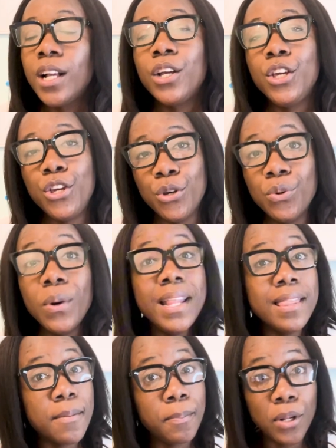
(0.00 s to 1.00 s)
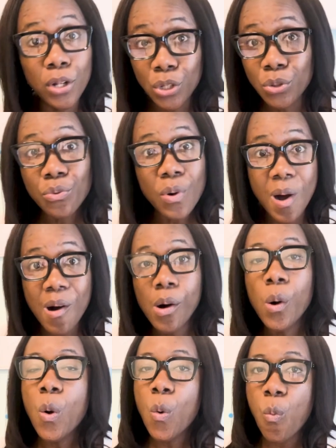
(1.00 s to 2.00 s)
you in the
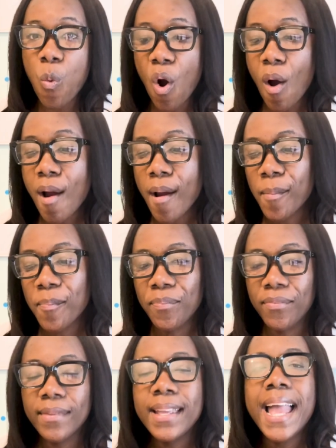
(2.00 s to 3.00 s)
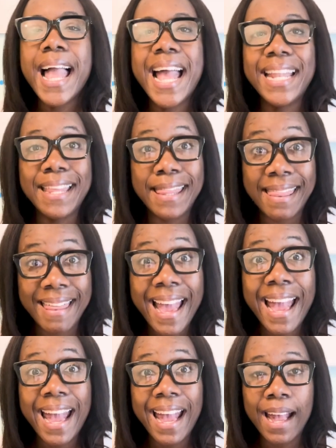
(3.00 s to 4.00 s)
plural were, and
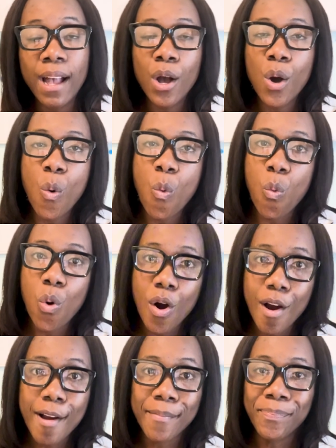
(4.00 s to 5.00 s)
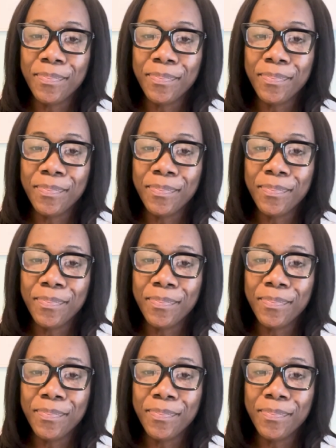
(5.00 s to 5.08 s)
they were.